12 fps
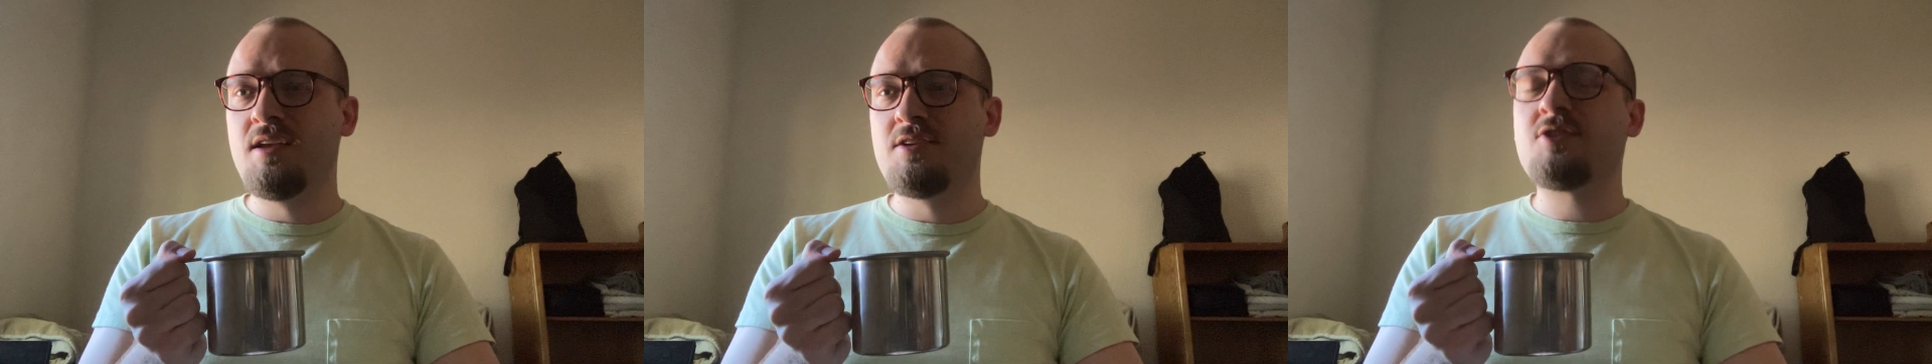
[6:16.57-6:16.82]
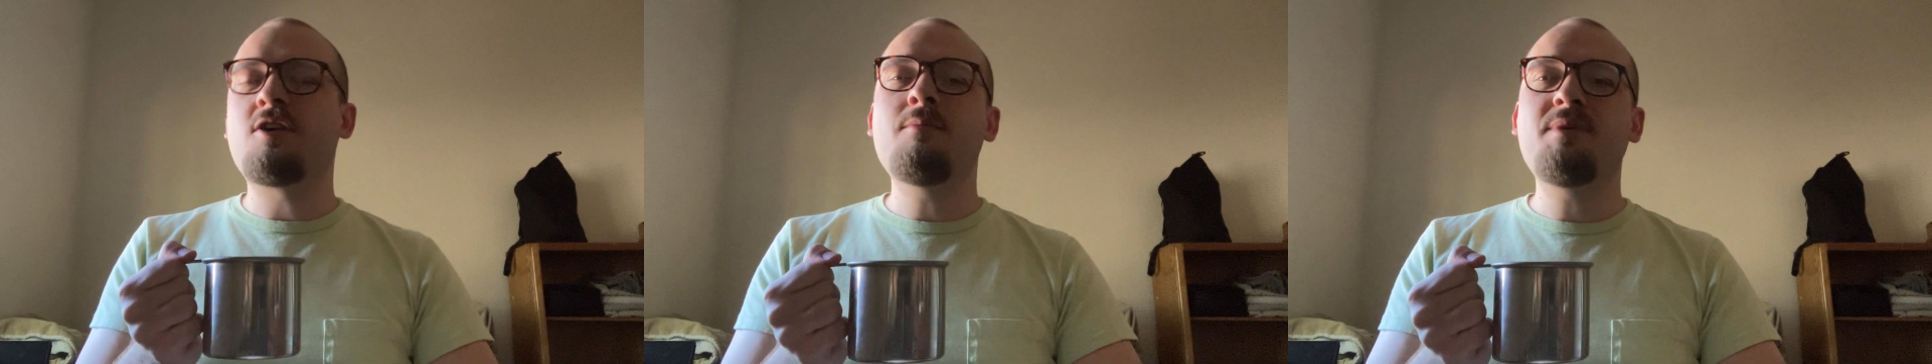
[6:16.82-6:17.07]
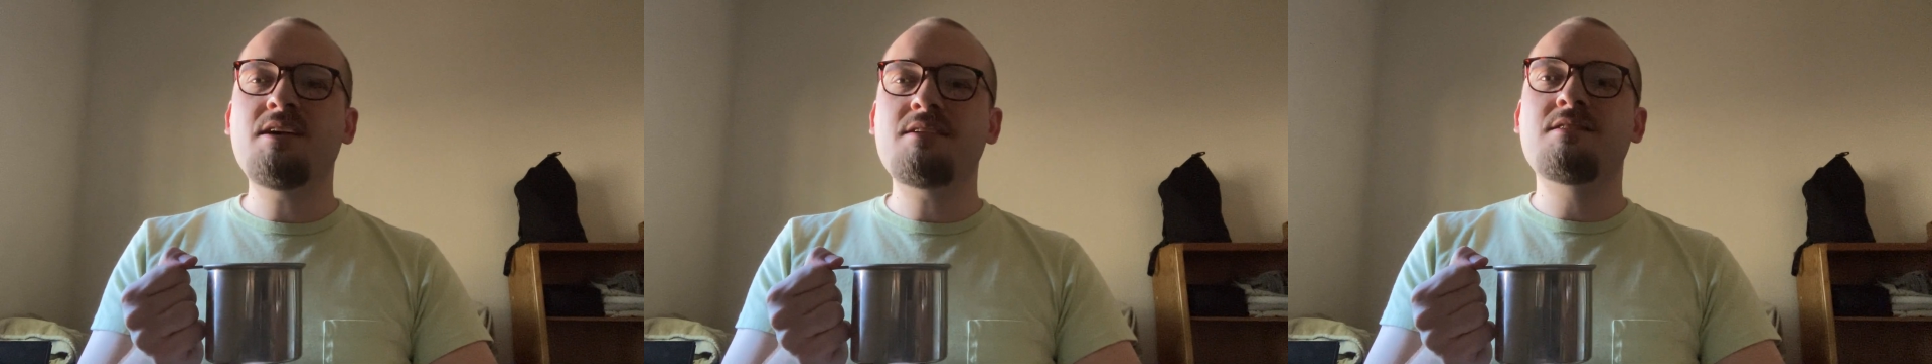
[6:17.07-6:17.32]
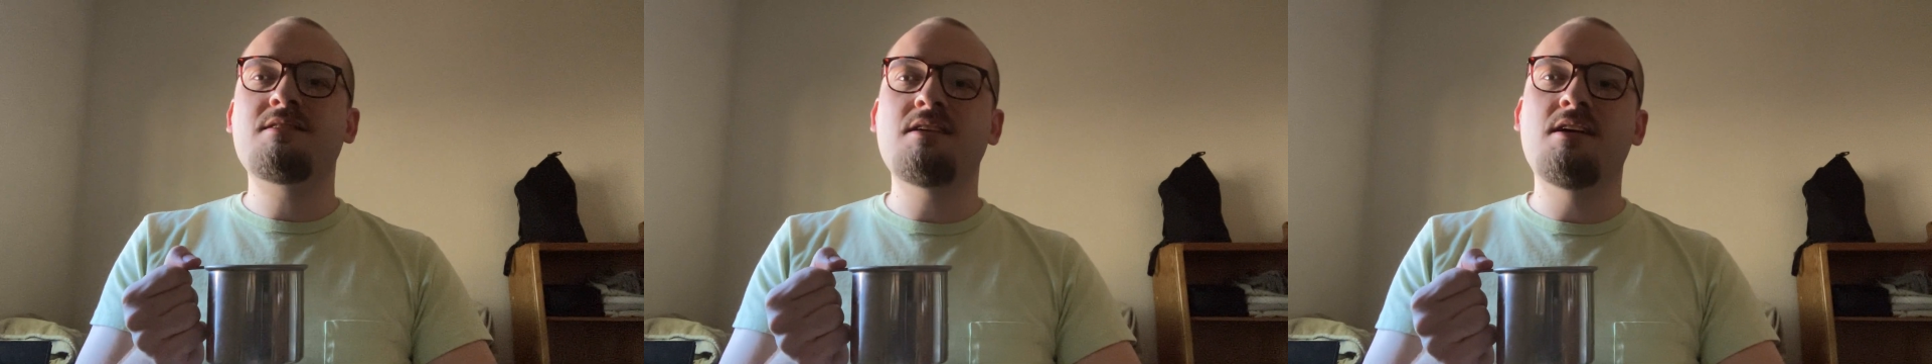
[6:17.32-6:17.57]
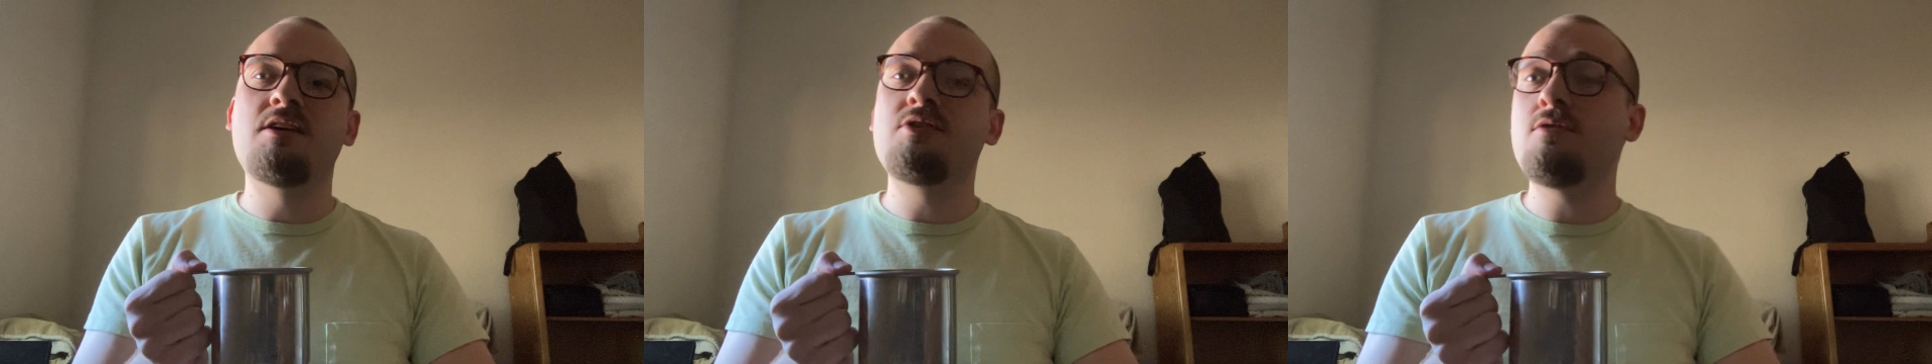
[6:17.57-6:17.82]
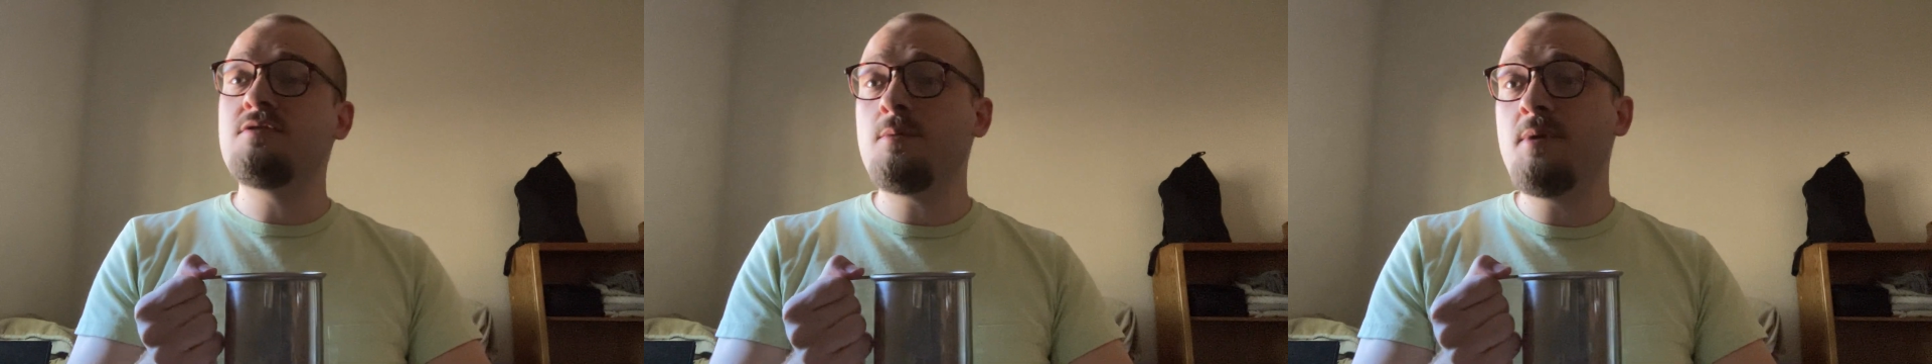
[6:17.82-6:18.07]
Starbucks
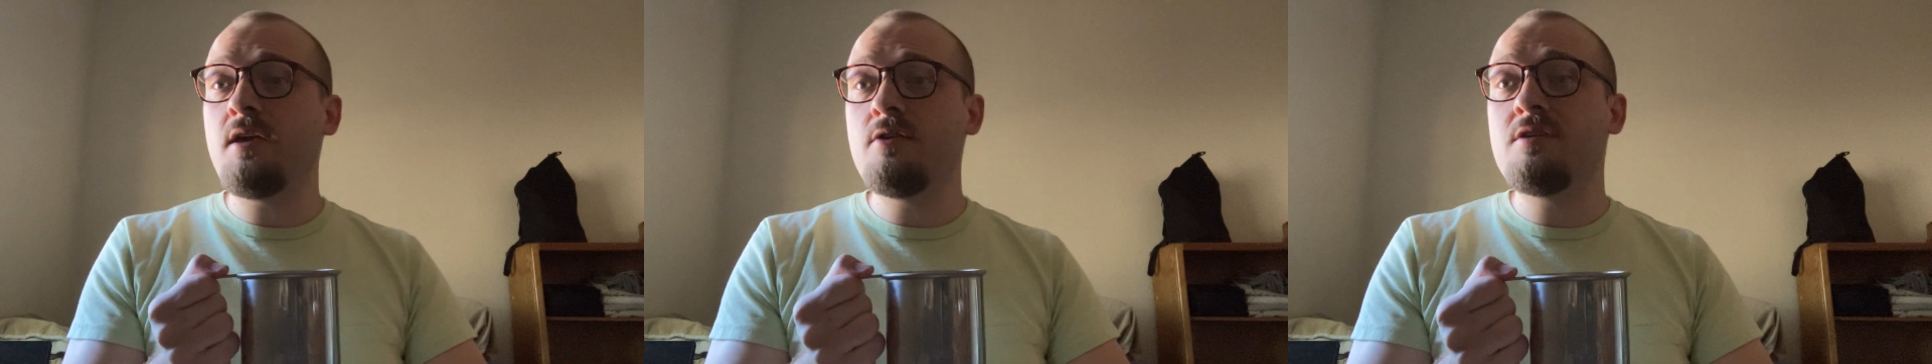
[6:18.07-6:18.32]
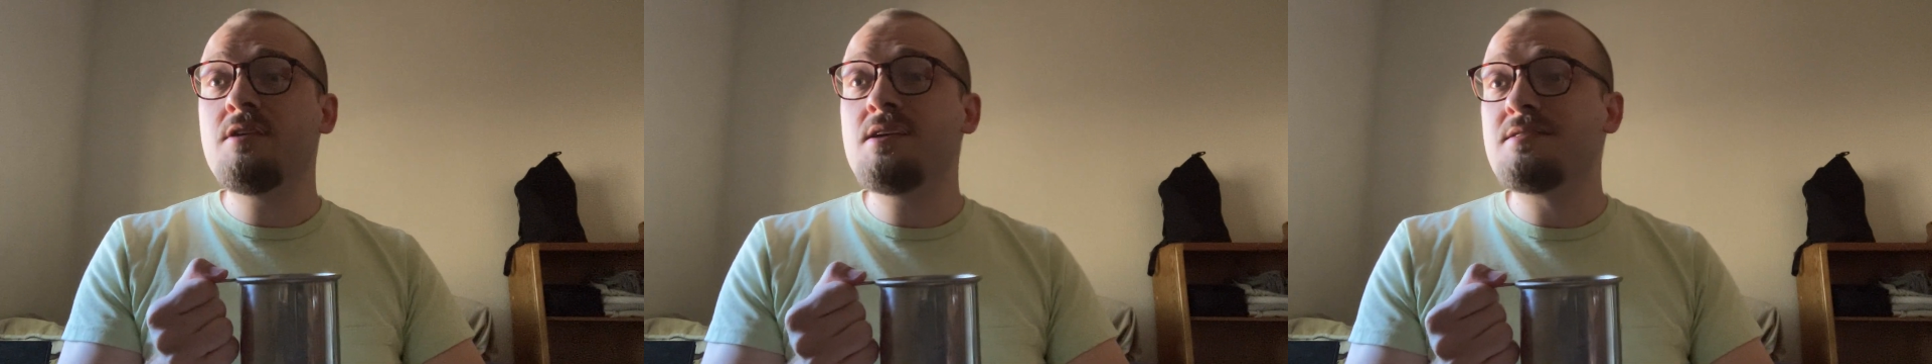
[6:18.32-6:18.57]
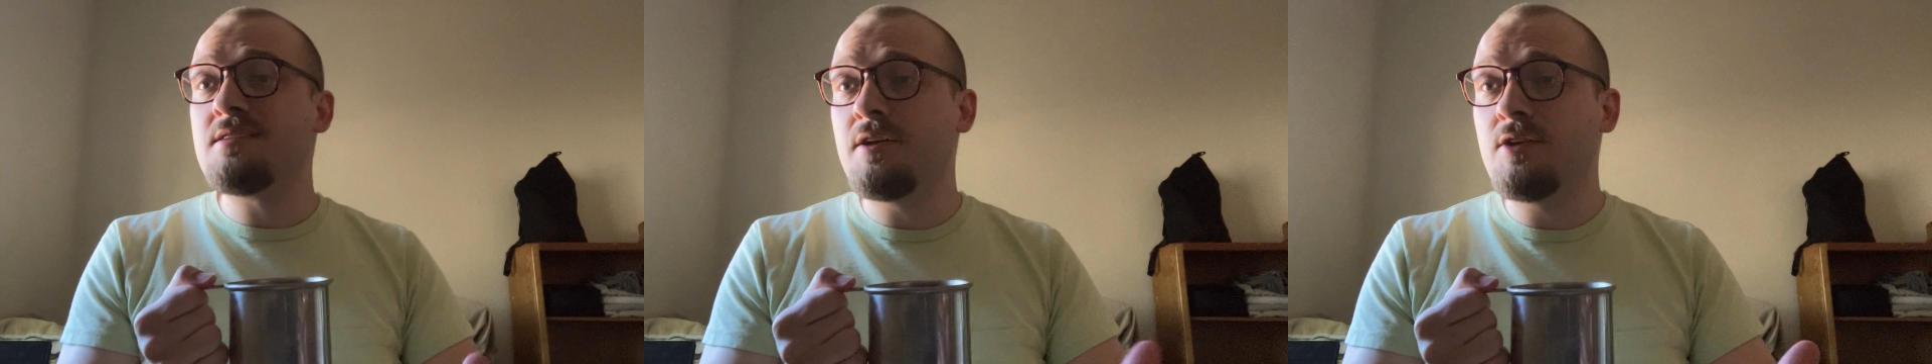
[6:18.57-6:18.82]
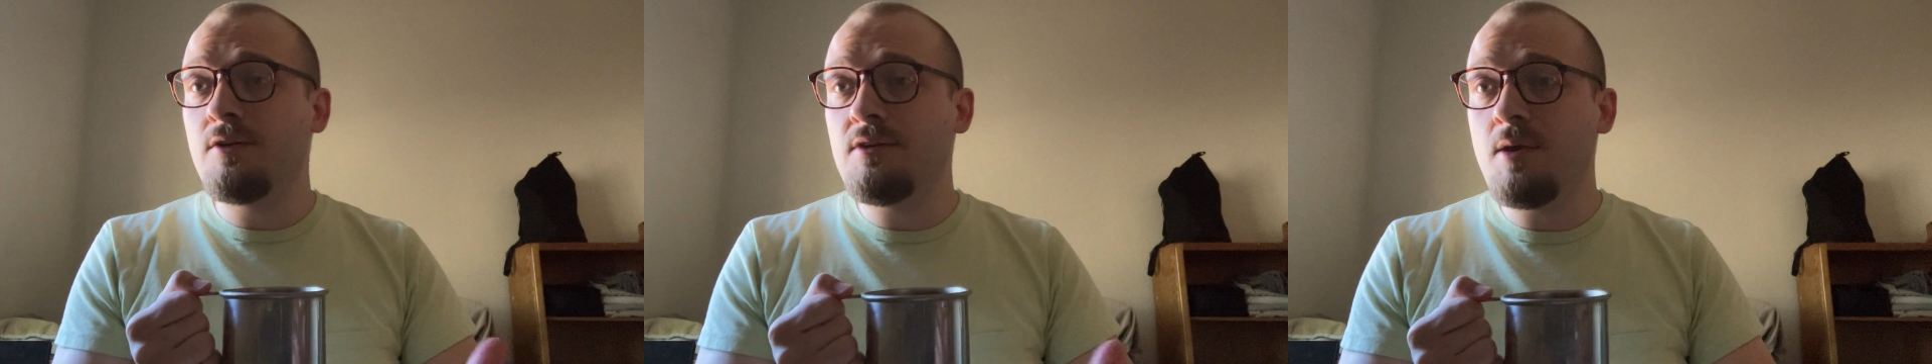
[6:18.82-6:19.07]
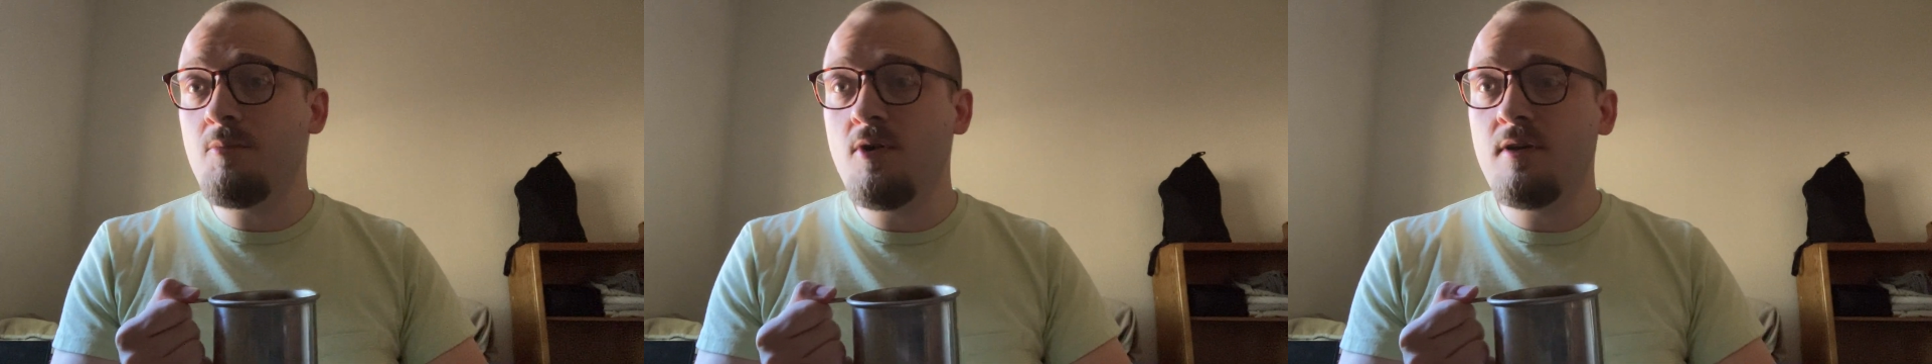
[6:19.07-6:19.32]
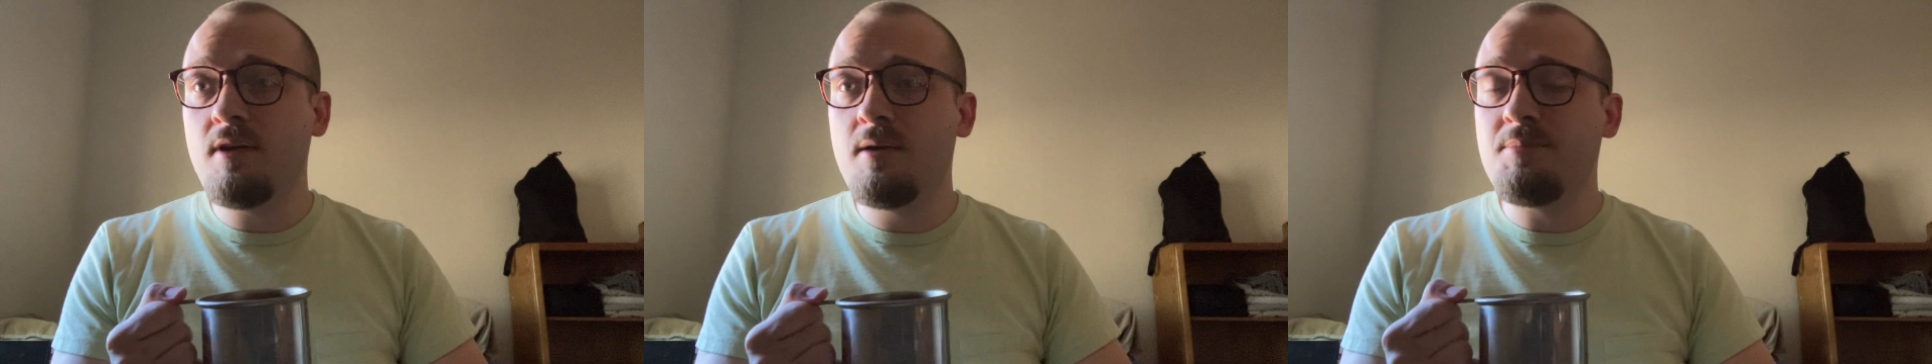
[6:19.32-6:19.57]
used to be good. It's not good anymore.